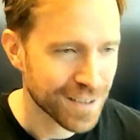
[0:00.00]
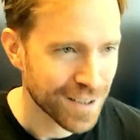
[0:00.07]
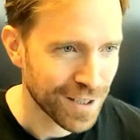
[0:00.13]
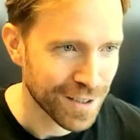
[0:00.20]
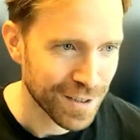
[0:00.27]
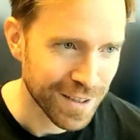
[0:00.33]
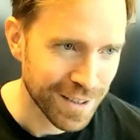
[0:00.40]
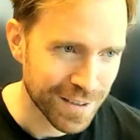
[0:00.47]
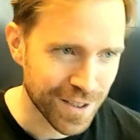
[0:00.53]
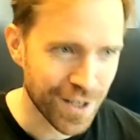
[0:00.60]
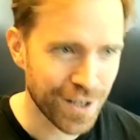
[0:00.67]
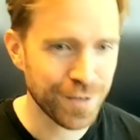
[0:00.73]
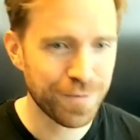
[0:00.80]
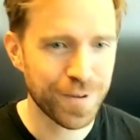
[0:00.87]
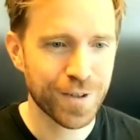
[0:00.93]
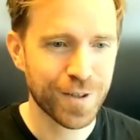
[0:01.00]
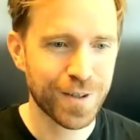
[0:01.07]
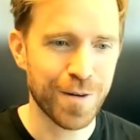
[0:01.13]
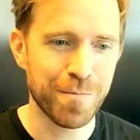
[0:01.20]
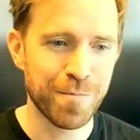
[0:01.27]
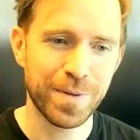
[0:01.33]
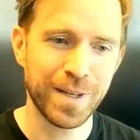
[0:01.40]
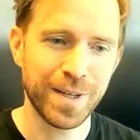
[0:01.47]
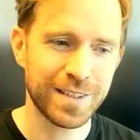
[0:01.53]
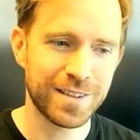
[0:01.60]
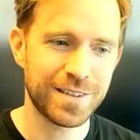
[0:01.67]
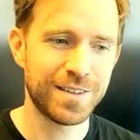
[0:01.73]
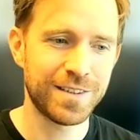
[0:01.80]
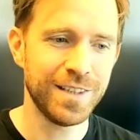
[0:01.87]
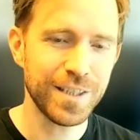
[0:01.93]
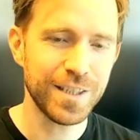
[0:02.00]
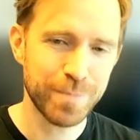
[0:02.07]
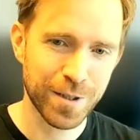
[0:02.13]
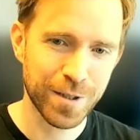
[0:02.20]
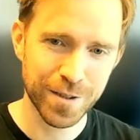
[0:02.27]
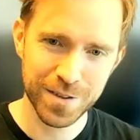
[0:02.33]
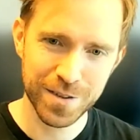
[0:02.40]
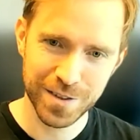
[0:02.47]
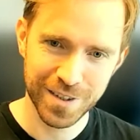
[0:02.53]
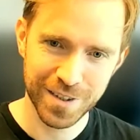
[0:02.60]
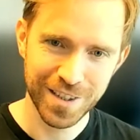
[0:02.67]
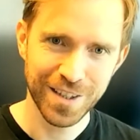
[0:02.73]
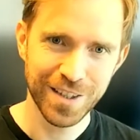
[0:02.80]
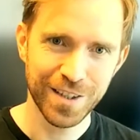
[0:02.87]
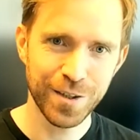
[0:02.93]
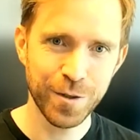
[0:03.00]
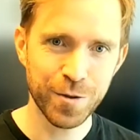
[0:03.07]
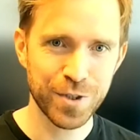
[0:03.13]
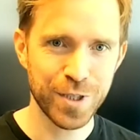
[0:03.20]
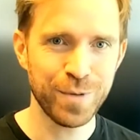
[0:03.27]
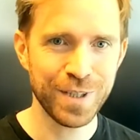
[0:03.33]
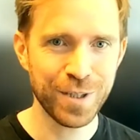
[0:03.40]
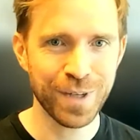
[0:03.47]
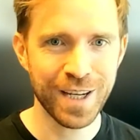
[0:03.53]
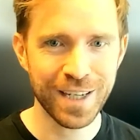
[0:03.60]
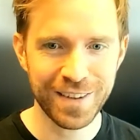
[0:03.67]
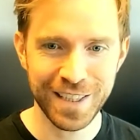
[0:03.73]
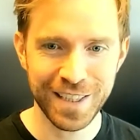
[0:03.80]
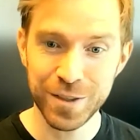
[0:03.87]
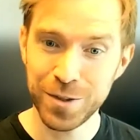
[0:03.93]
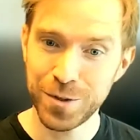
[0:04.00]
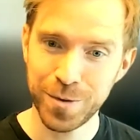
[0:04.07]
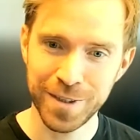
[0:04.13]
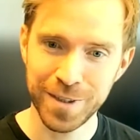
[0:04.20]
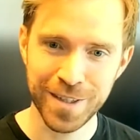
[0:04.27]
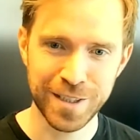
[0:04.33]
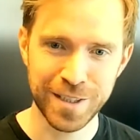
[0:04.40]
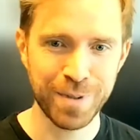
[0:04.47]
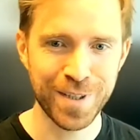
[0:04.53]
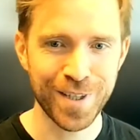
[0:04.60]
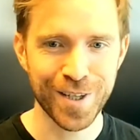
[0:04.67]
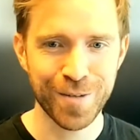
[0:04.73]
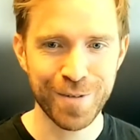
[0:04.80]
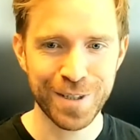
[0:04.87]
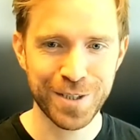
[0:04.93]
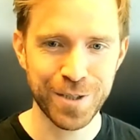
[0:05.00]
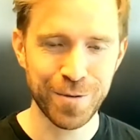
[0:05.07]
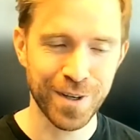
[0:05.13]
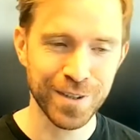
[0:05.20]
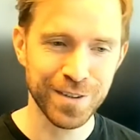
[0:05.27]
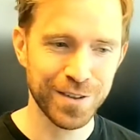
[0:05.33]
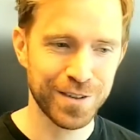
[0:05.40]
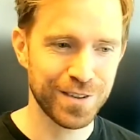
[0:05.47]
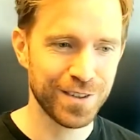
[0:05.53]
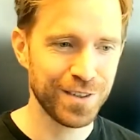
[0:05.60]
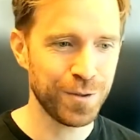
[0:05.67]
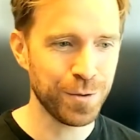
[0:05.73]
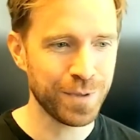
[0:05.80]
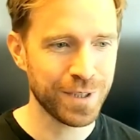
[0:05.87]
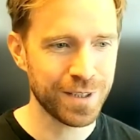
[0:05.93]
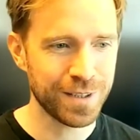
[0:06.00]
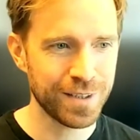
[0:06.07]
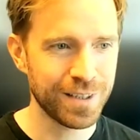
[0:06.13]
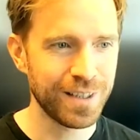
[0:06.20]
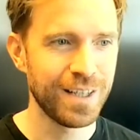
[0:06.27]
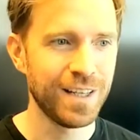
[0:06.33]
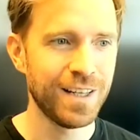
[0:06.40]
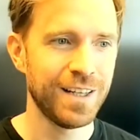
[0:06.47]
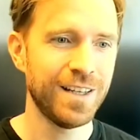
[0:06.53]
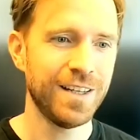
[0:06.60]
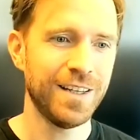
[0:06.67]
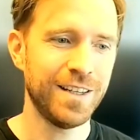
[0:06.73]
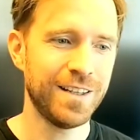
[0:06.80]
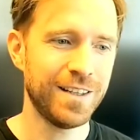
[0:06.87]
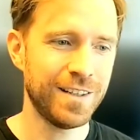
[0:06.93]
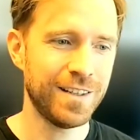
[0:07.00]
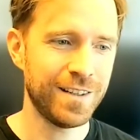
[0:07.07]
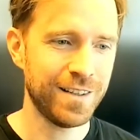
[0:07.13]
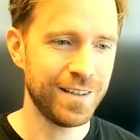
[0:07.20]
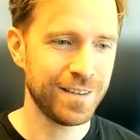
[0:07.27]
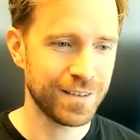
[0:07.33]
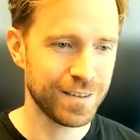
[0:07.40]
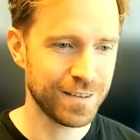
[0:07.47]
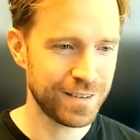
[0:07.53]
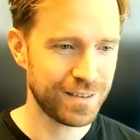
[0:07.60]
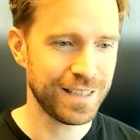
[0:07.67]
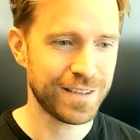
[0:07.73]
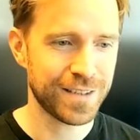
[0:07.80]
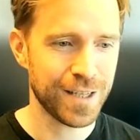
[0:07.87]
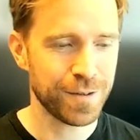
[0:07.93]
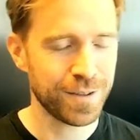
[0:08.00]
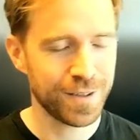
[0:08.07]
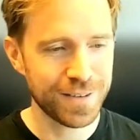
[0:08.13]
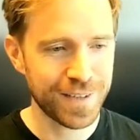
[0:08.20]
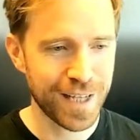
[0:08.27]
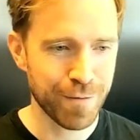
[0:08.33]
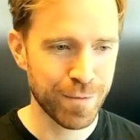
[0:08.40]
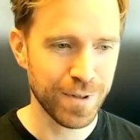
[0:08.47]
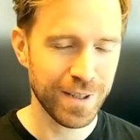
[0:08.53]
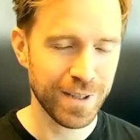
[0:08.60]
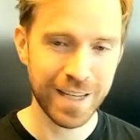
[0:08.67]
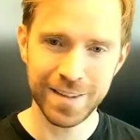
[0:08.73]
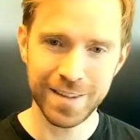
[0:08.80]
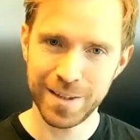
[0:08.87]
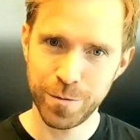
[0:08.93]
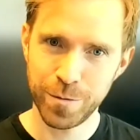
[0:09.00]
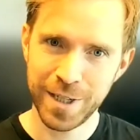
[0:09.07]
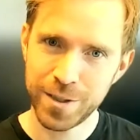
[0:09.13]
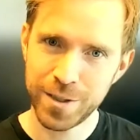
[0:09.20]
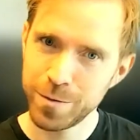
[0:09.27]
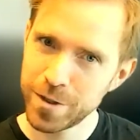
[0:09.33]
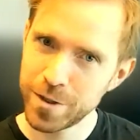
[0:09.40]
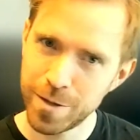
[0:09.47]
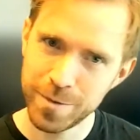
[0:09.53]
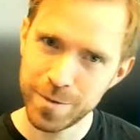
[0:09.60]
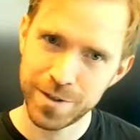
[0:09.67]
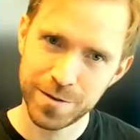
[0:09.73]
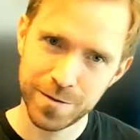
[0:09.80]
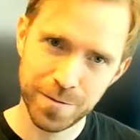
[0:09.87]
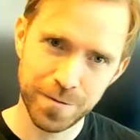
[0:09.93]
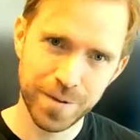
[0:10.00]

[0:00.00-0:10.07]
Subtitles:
it's kind of a complex dish because usually when you get into a nasi padang restaurant, you will sit down on a table and the waiter will come just